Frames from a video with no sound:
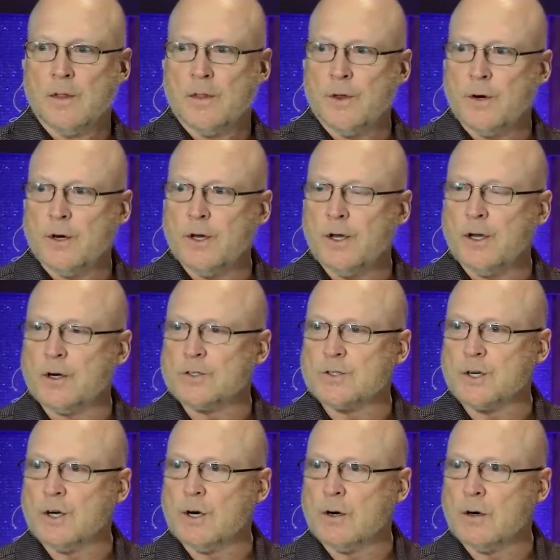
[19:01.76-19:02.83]
30 years
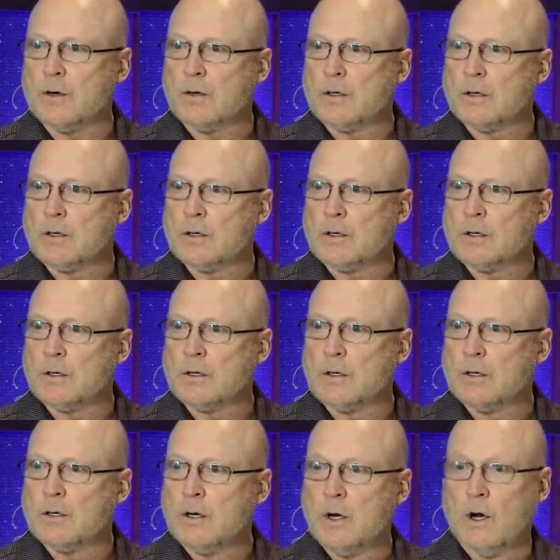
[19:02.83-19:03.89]
ago,
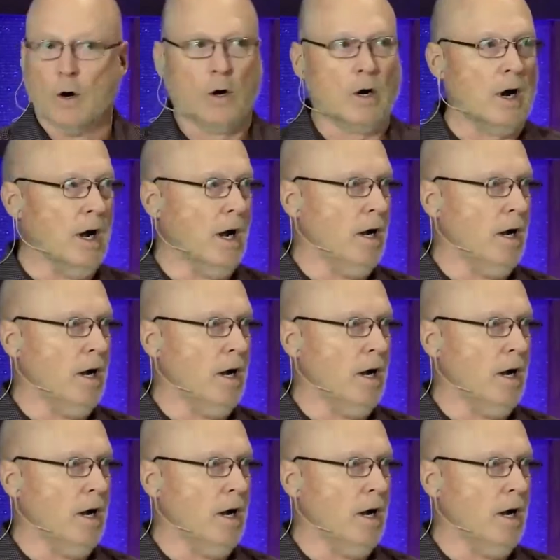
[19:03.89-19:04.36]
or I